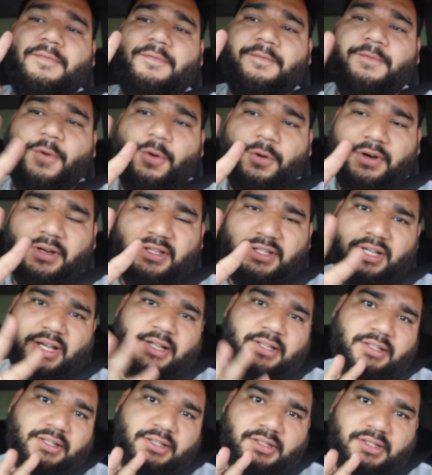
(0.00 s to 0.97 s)
4
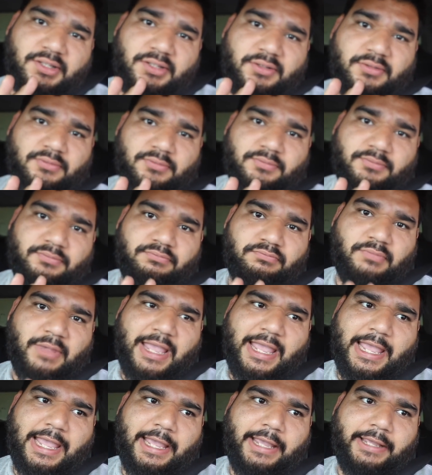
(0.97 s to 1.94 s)
exhausts,
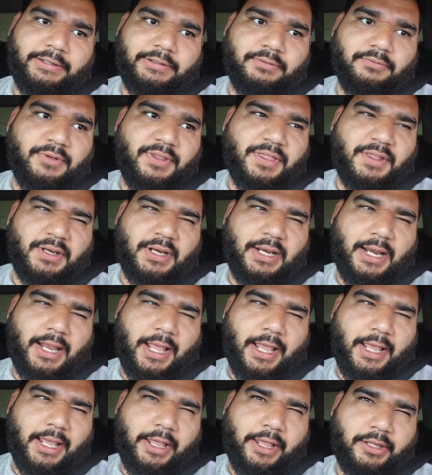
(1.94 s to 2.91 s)
and within the
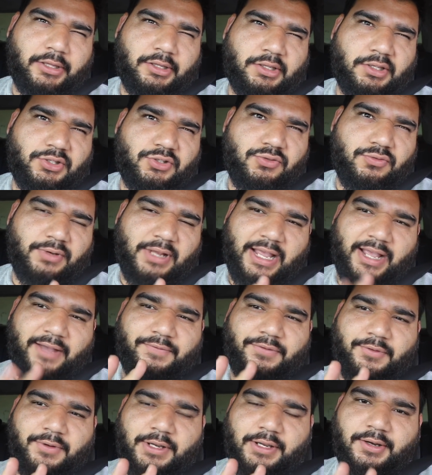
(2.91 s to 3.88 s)
last
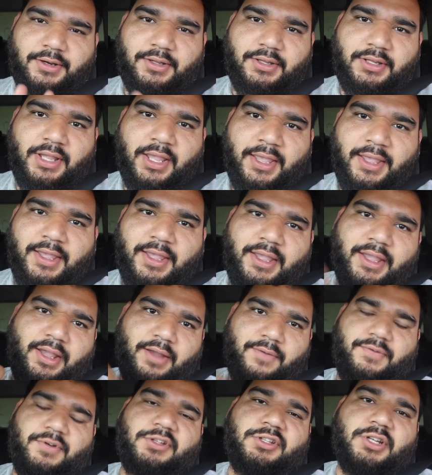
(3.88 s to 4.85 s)
2.5, 3 years.
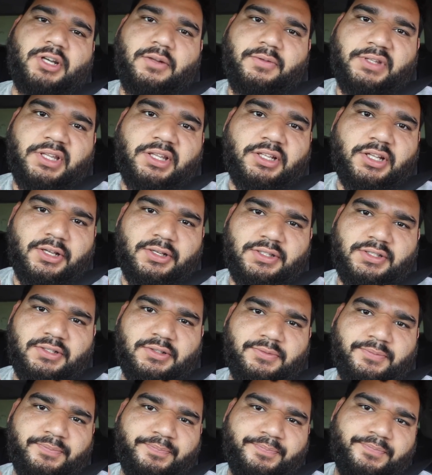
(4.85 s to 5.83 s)
I first started with the Skunk
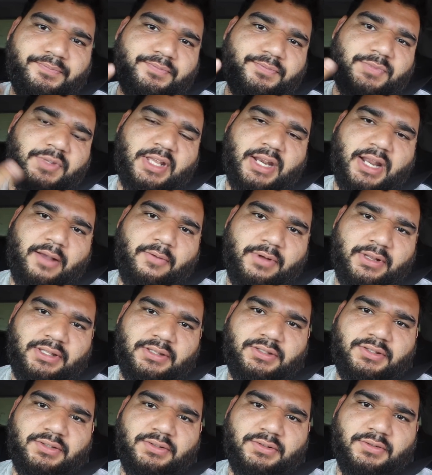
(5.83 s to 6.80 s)
2, then I
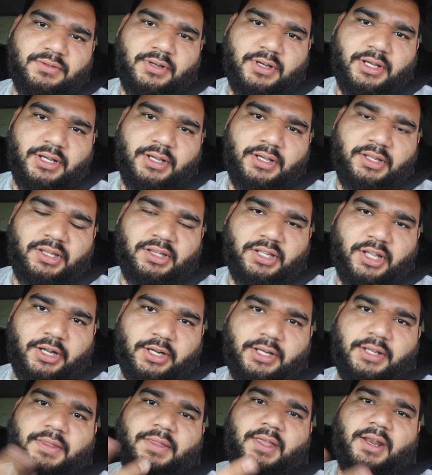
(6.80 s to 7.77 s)
went to
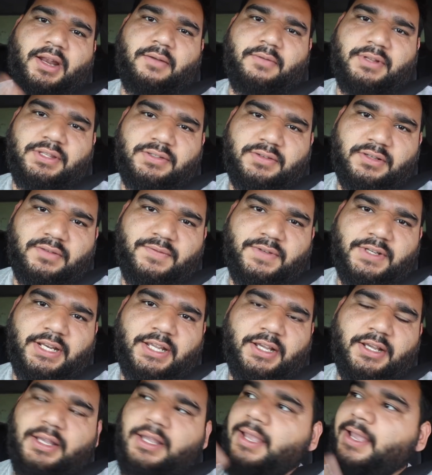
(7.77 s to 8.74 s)
stock, then I went to
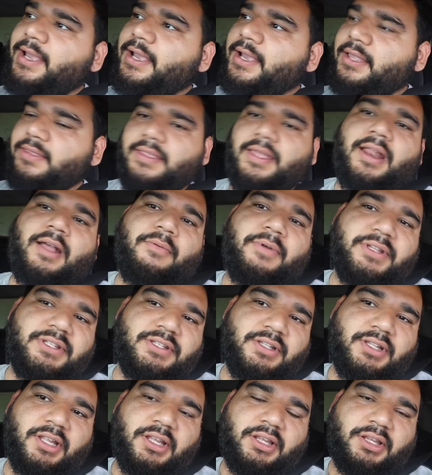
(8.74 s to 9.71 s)
Invidia, then I went
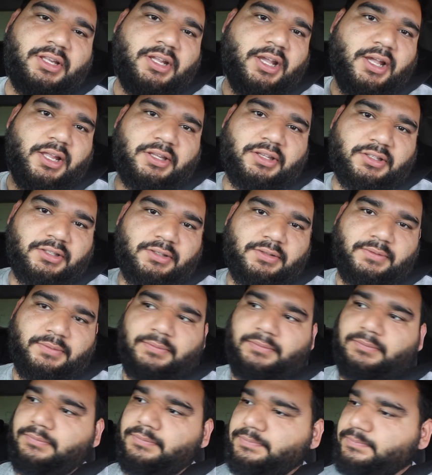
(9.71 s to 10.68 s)
to this
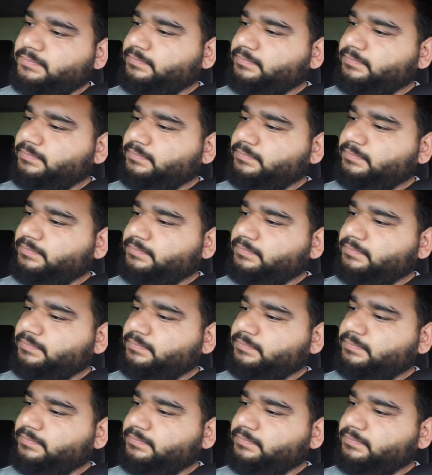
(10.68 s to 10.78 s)
custom